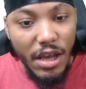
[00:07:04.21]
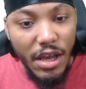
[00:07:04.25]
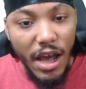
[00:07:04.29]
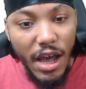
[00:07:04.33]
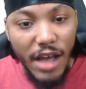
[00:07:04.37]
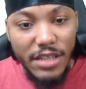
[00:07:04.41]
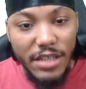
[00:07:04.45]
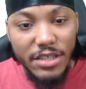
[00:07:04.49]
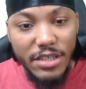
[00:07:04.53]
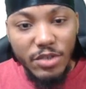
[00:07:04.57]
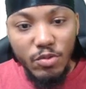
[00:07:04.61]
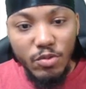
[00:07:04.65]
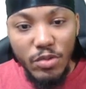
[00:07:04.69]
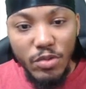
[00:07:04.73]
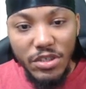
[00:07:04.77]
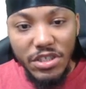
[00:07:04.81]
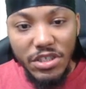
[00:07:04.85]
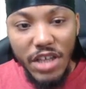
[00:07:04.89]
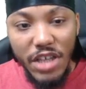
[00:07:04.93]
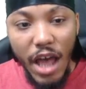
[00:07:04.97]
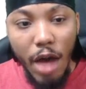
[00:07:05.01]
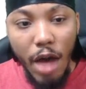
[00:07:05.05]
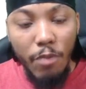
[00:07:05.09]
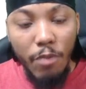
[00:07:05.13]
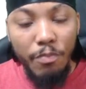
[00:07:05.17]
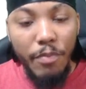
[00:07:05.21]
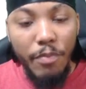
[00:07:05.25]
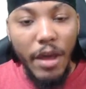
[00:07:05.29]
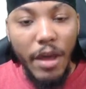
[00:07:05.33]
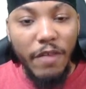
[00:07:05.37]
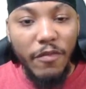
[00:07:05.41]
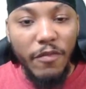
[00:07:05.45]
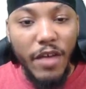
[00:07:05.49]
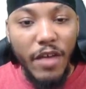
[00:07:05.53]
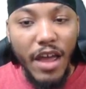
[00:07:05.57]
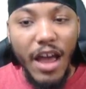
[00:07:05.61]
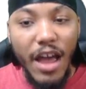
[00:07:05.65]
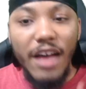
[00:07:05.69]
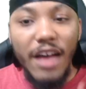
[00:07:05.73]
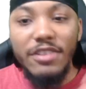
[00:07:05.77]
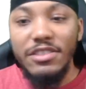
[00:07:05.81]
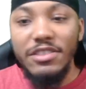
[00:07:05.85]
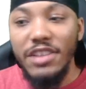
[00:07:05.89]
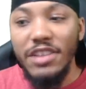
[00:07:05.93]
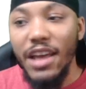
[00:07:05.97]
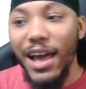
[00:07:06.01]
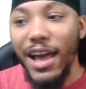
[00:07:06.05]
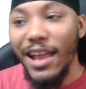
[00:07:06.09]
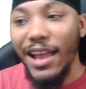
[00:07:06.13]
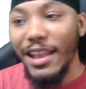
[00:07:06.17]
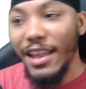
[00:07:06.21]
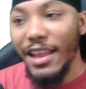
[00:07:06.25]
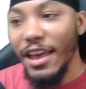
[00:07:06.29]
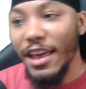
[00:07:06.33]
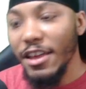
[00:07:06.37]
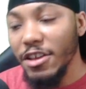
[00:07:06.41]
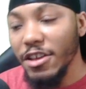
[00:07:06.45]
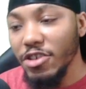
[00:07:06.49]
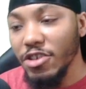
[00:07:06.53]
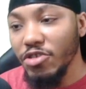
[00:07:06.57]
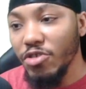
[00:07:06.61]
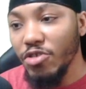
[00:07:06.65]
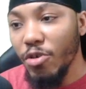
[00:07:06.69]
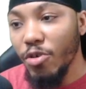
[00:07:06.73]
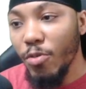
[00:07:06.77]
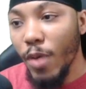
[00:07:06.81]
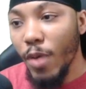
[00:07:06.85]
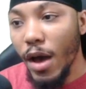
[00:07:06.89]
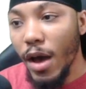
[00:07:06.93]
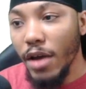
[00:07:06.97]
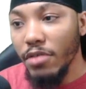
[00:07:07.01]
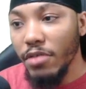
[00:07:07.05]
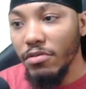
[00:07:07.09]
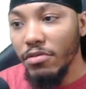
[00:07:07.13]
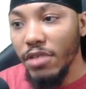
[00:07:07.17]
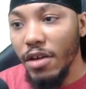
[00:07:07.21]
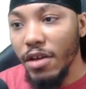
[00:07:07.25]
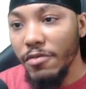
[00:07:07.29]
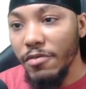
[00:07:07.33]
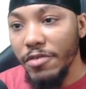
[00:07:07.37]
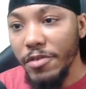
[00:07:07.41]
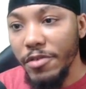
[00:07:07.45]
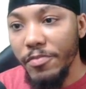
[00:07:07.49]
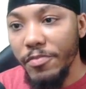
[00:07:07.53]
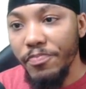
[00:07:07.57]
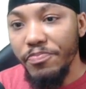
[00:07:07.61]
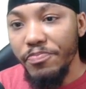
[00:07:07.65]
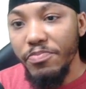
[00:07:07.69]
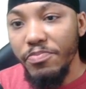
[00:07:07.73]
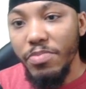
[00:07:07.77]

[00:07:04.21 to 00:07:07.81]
Matter of fact, I say I like it. You know why I don't love it?